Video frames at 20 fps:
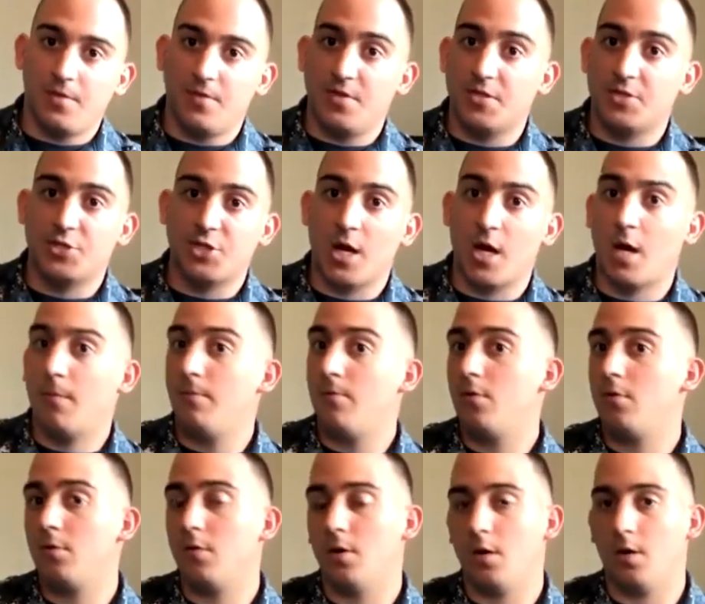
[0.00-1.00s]
this job.
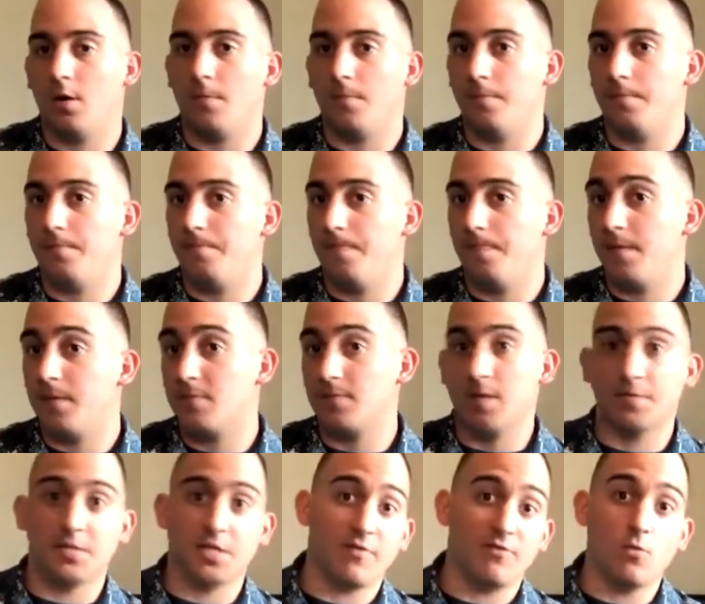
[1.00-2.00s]

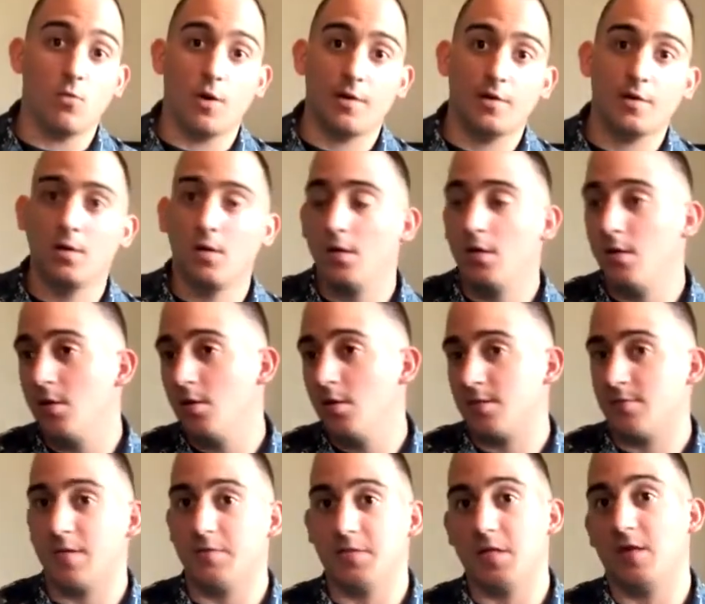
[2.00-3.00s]
Sometimes they give you one,
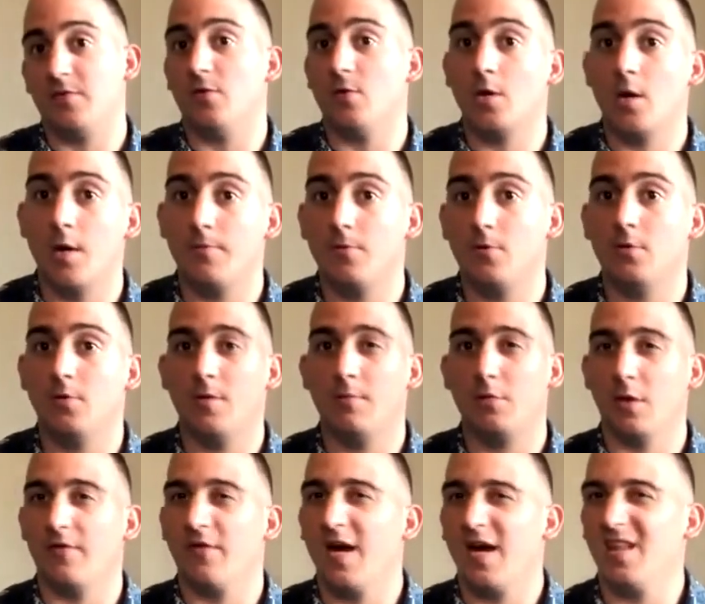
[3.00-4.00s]
sometimes they give you a couple. I
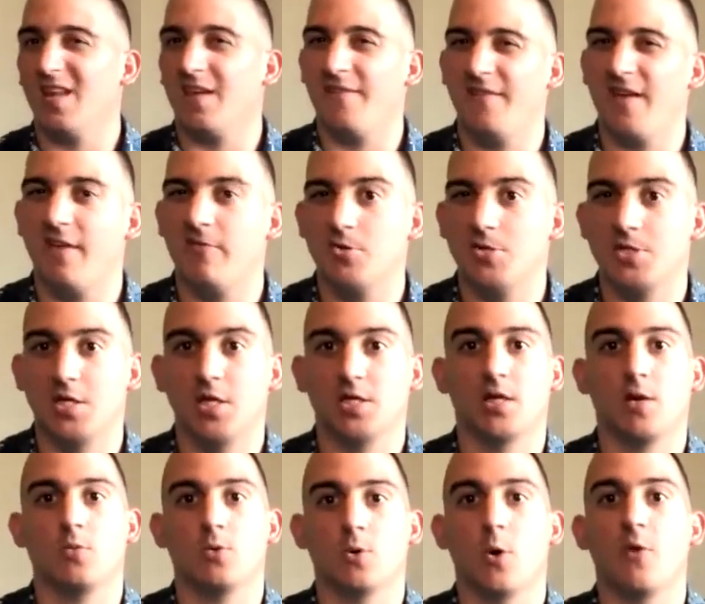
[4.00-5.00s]
believe I had 5 or 6
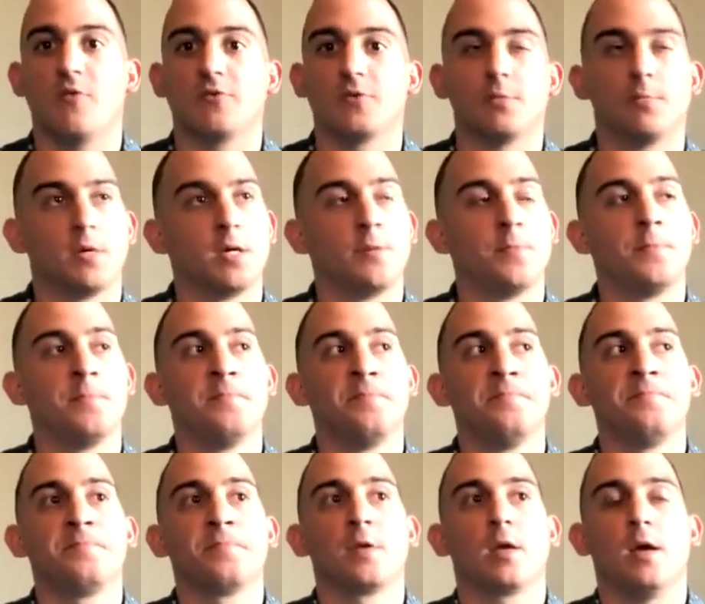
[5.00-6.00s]
that were offered to me.
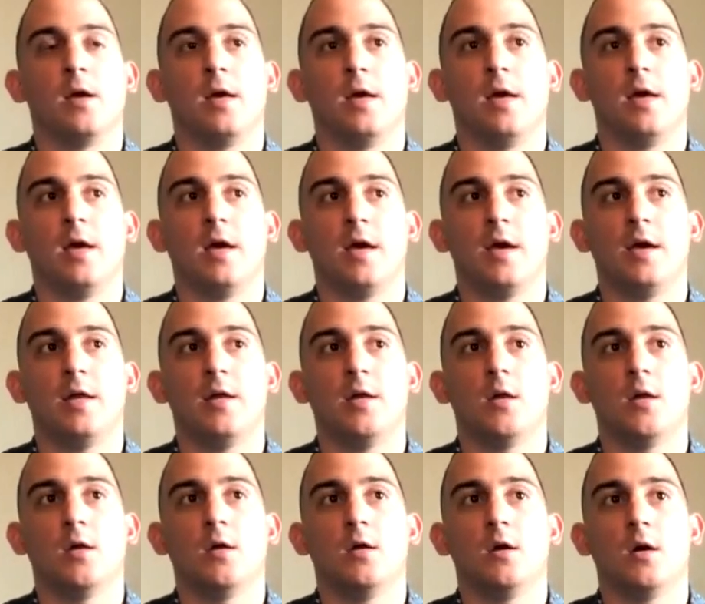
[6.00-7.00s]

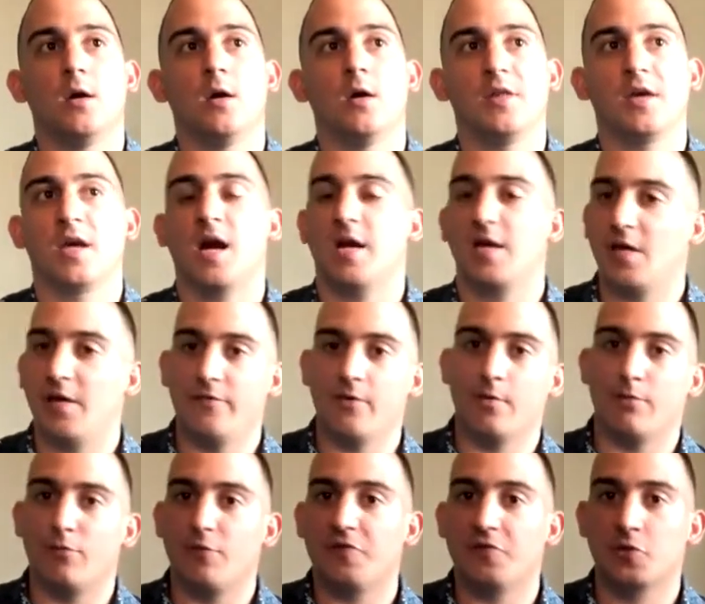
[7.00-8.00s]
And they kind of give you
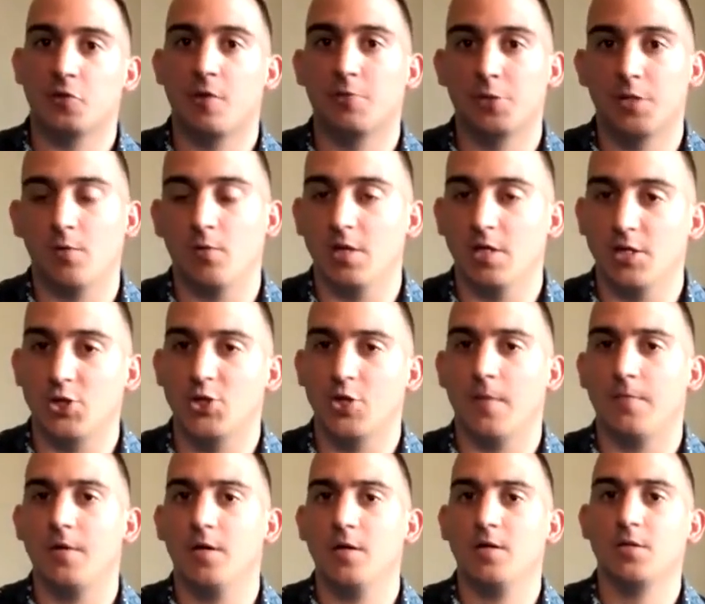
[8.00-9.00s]
a brief description on what each
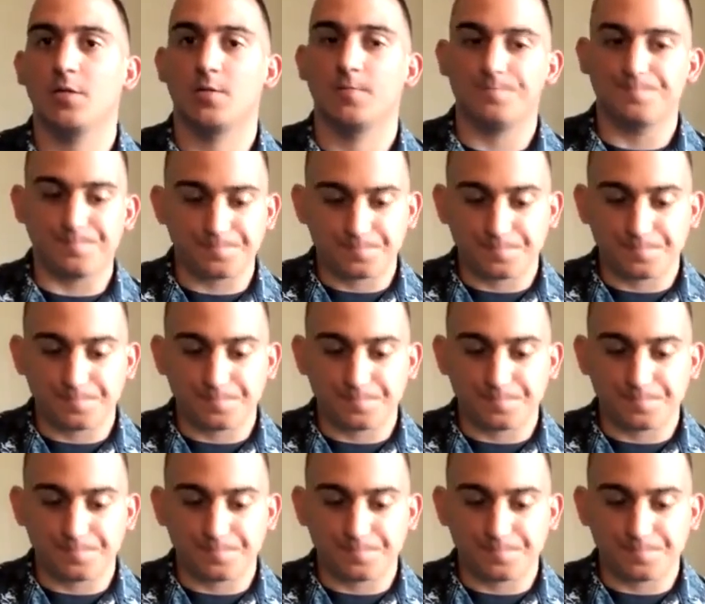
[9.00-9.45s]
job does.